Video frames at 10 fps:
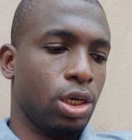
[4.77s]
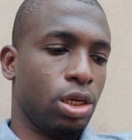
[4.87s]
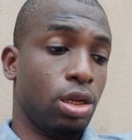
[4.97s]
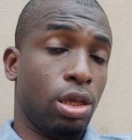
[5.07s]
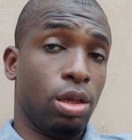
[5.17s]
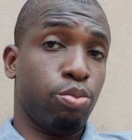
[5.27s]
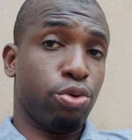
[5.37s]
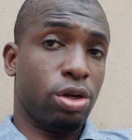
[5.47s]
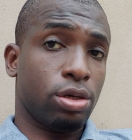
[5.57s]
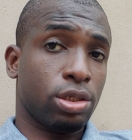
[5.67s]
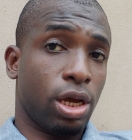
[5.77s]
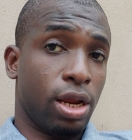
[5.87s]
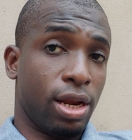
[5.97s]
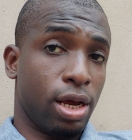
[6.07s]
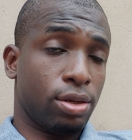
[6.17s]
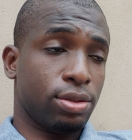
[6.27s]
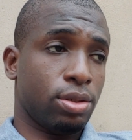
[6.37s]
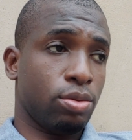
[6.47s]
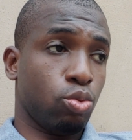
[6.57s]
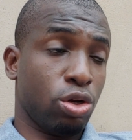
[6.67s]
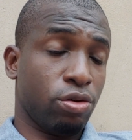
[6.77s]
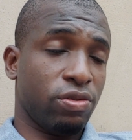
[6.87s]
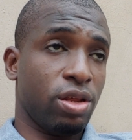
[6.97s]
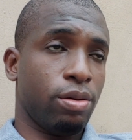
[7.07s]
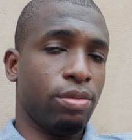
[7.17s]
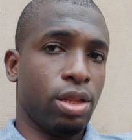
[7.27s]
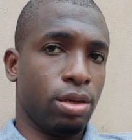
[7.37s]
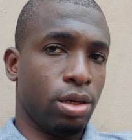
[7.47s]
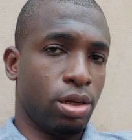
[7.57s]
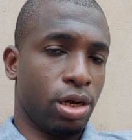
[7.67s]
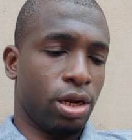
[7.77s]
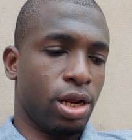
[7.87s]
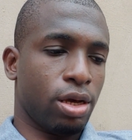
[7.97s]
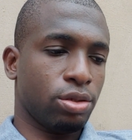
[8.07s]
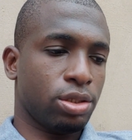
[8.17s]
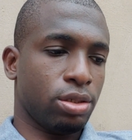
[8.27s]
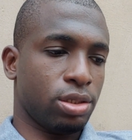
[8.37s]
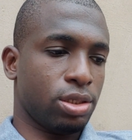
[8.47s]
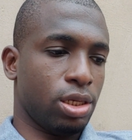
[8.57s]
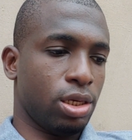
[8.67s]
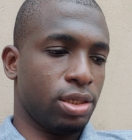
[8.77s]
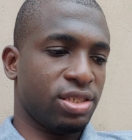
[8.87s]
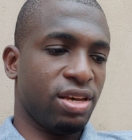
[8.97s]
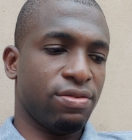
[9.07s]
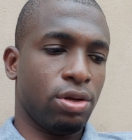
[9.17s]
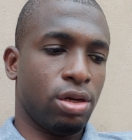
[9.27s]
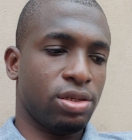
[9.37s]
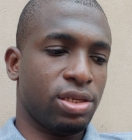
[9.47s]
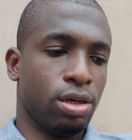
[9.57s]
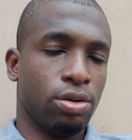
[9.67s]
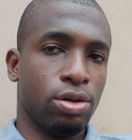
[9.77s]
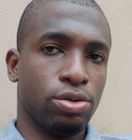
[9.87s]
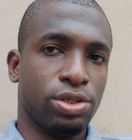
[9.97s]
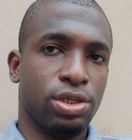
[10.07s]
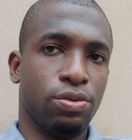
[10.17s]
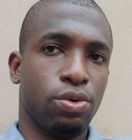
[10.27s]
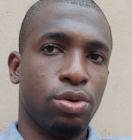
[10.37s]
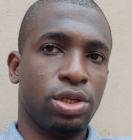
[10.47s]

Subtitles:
The product I announced, one of them that I announced was the 7Hz Salnotes Zero.